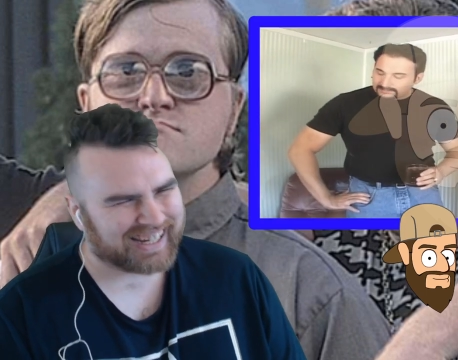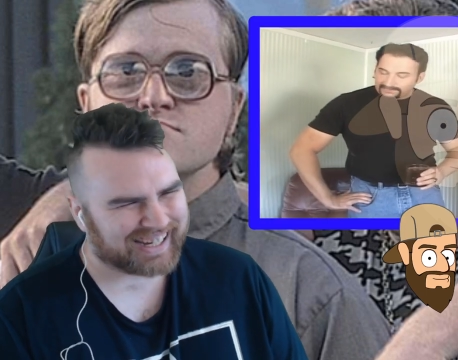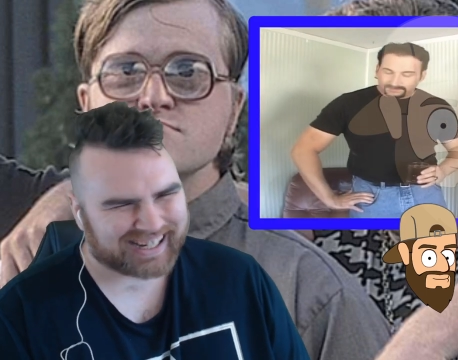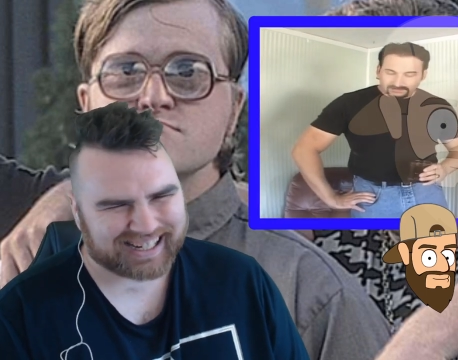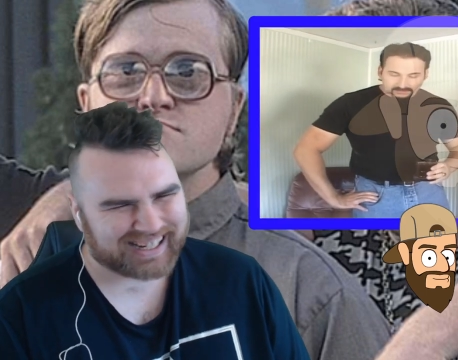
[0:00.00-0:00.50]
Speaker 1: it. He's
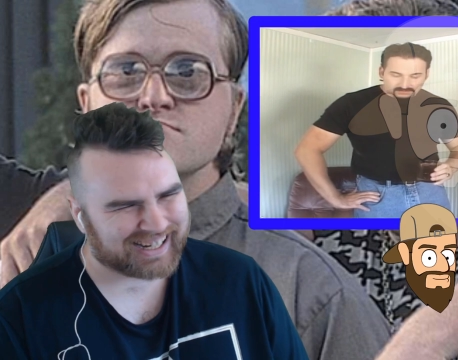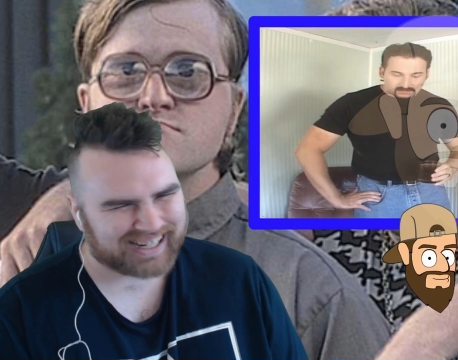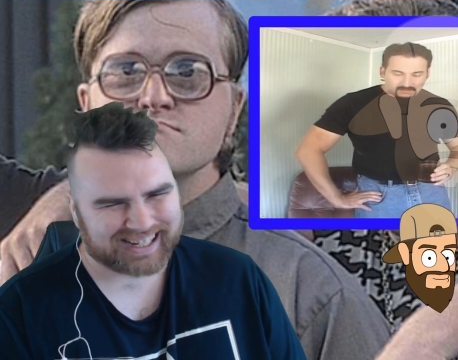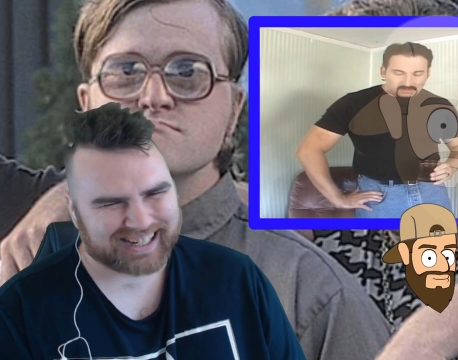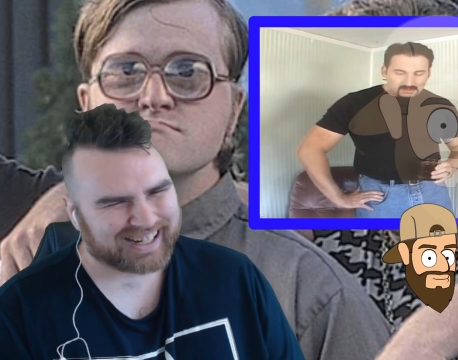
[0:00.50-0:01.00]
probably going to
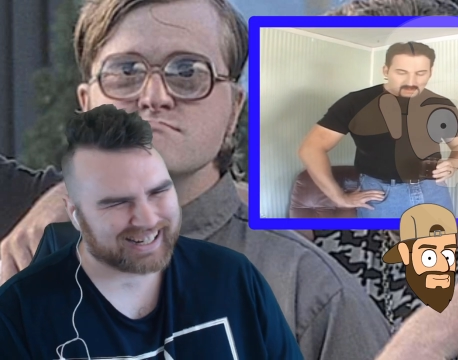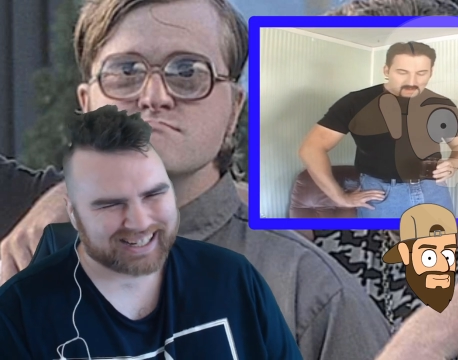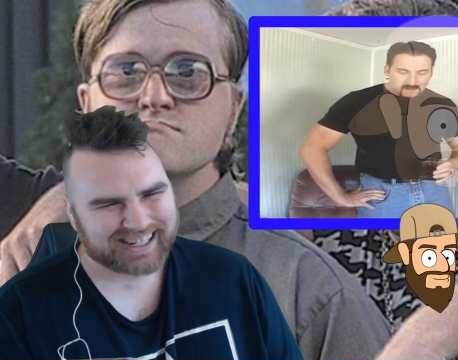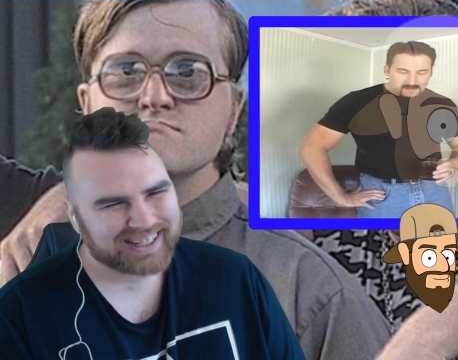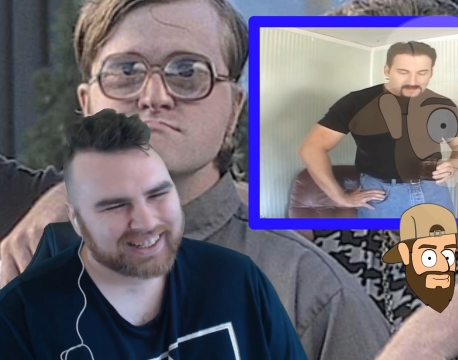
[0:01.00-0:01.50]
give me a hand
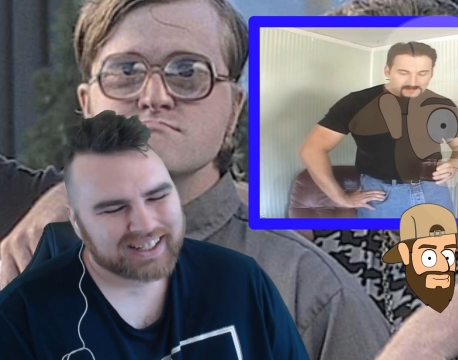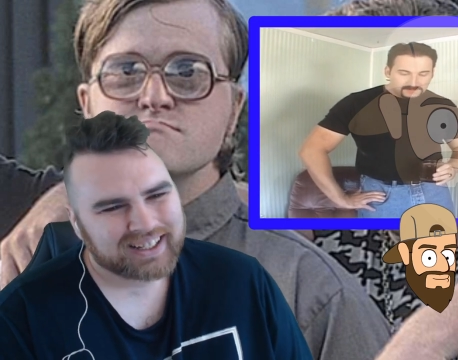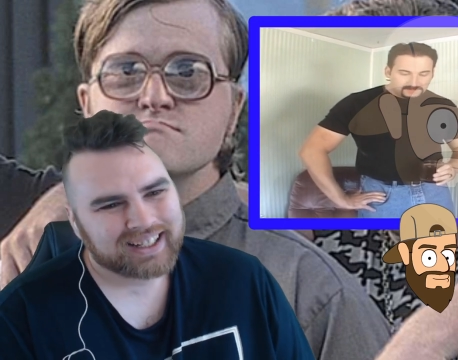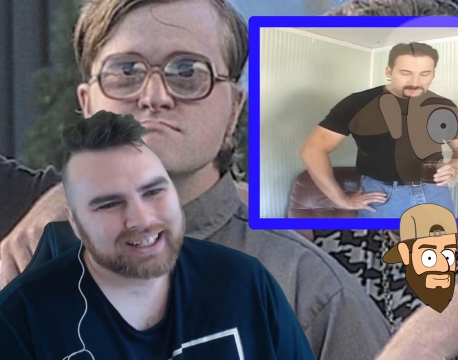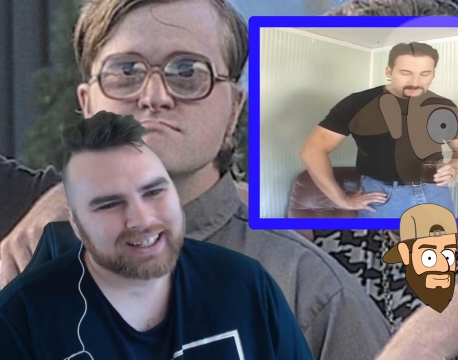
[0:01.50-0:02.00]
because we
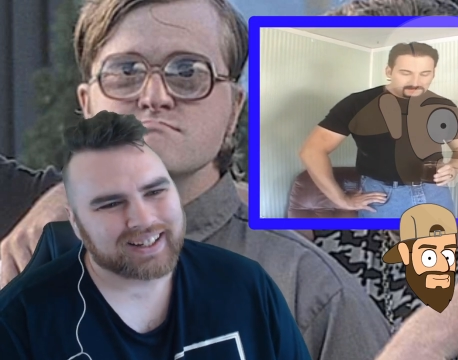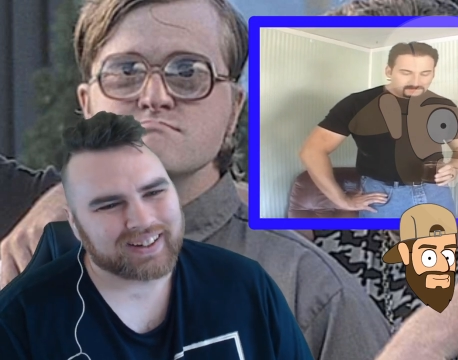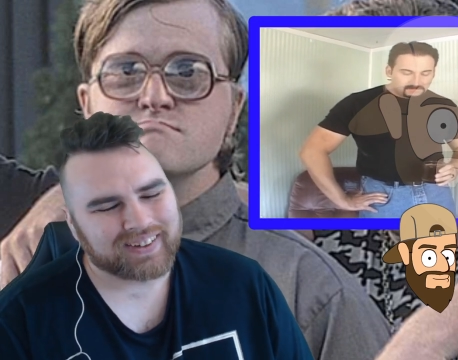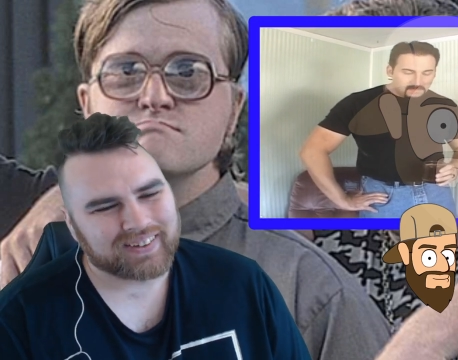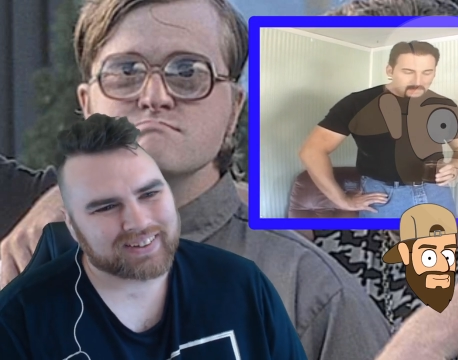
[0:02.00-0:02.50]
both can't
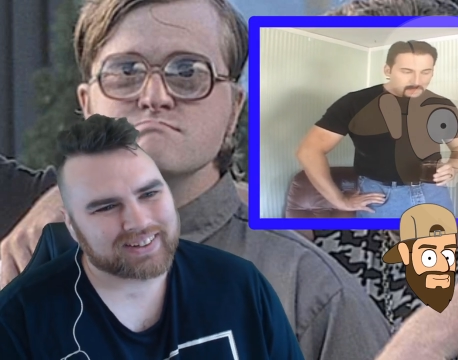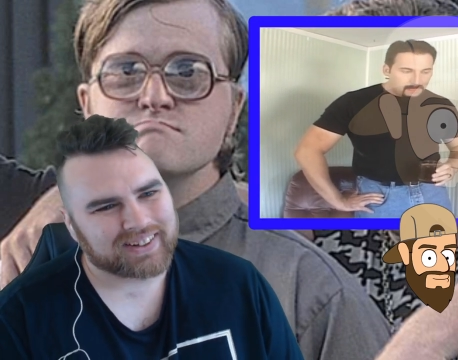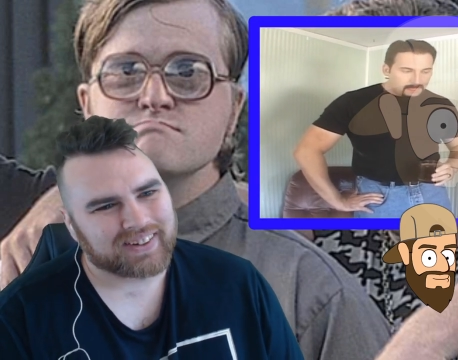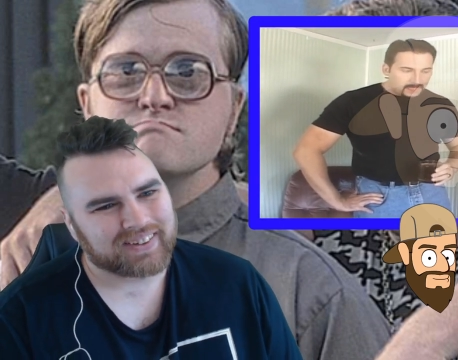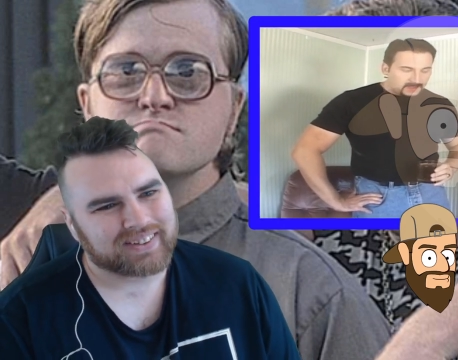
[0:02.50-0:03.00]
have this tape
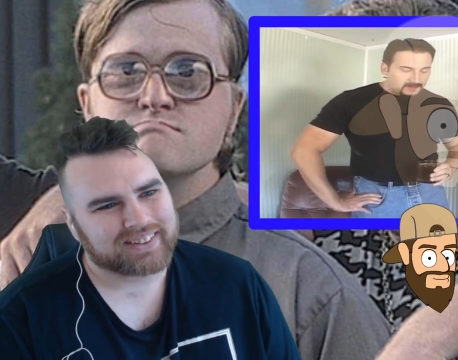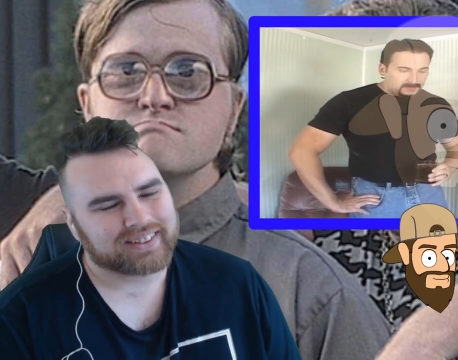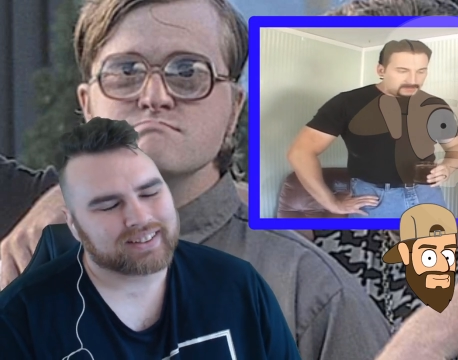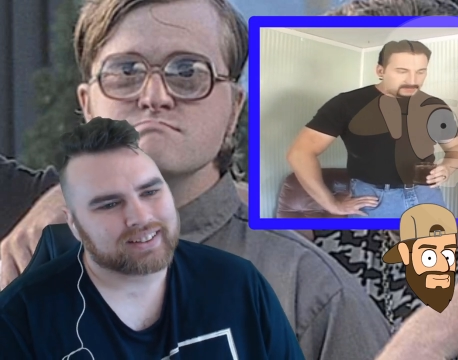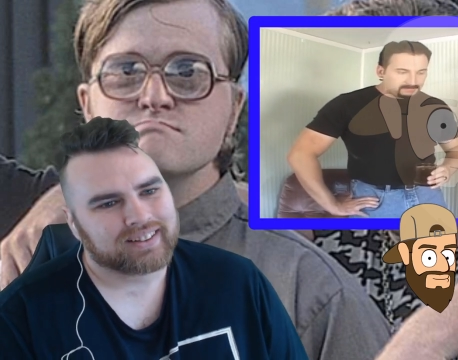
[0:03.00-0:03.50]
floating
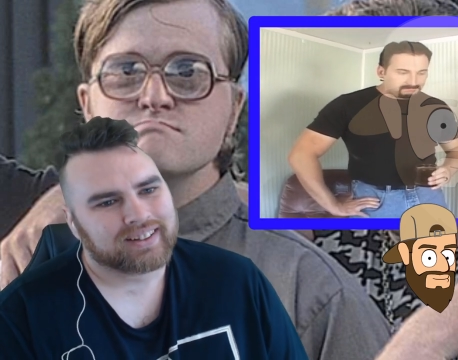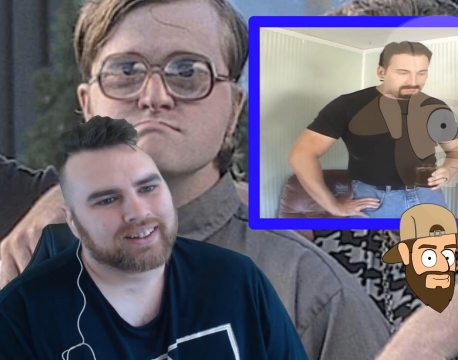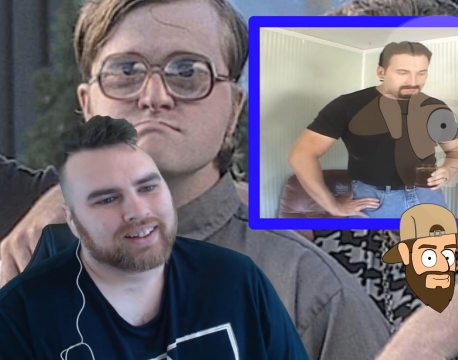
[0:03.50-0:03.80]
around. So.